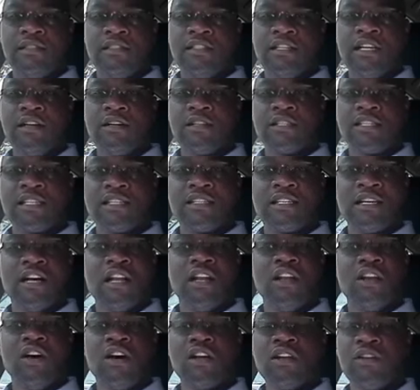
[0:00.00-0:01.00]
tells us
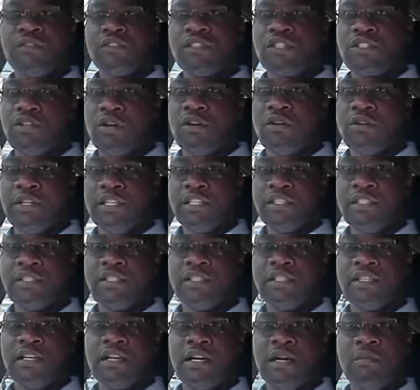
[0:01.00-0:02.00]
a lot of
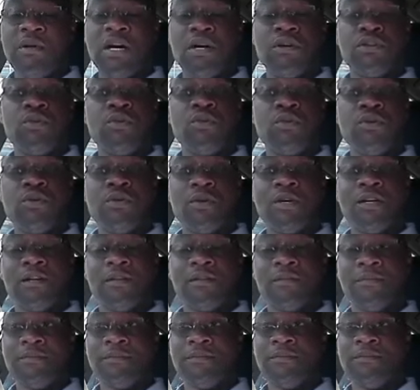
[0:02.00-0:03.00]
stories about who you
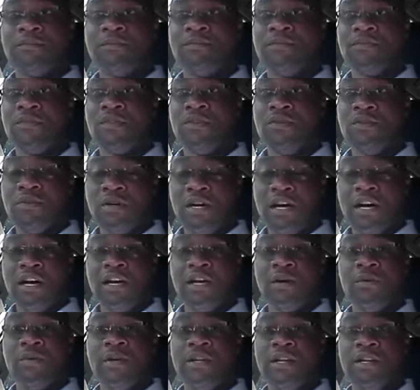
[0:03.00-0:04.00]
are. You are
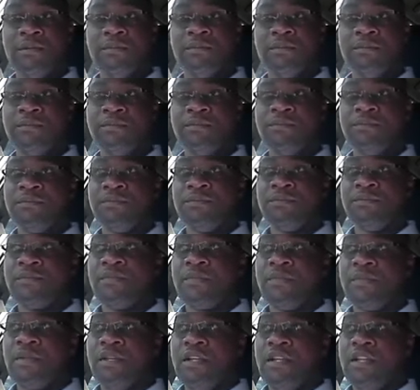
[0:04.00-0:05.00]
a winner.
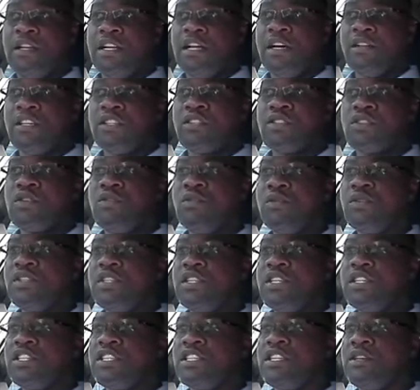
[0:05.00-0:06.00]
Now, the school
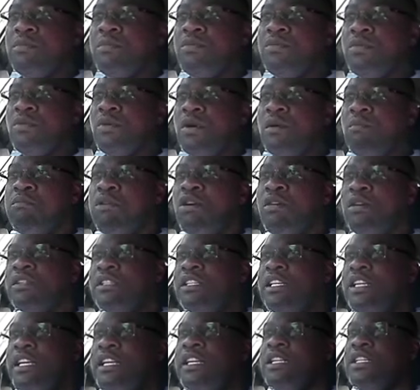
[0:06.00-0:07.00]
system you were
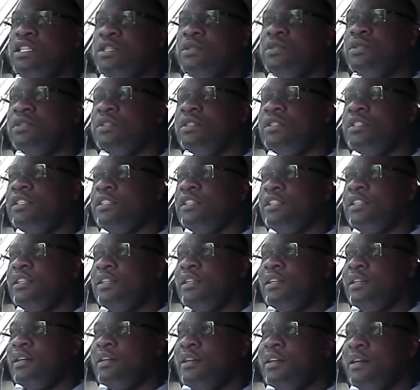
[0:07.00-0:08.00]
born into
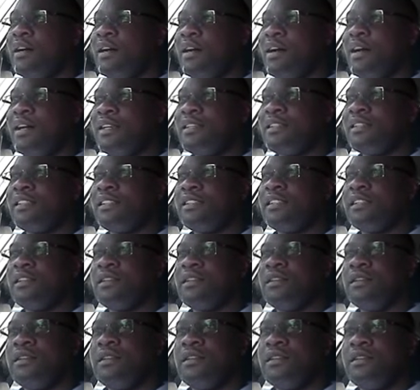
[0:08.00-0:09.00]
has
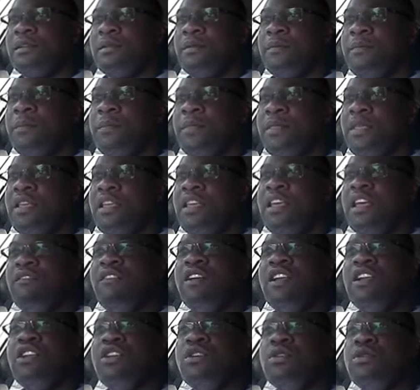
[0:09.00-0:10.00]

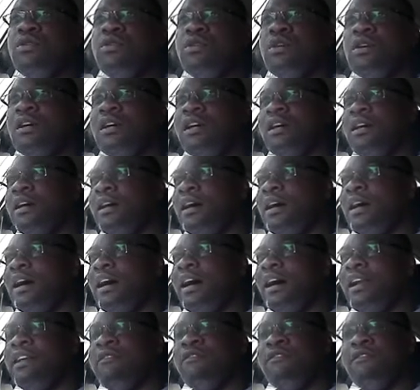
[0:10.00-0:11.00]
given you
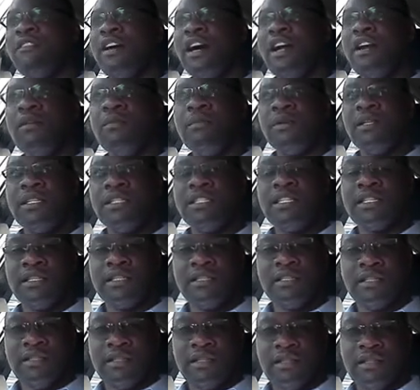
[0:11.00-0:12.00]
an environment
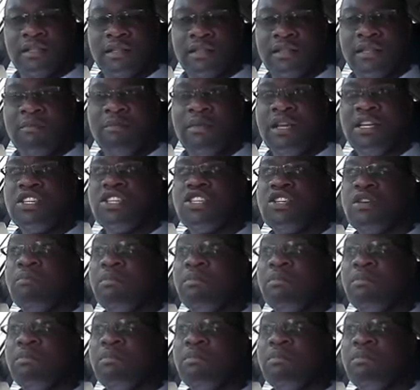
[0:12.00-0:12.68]
that makes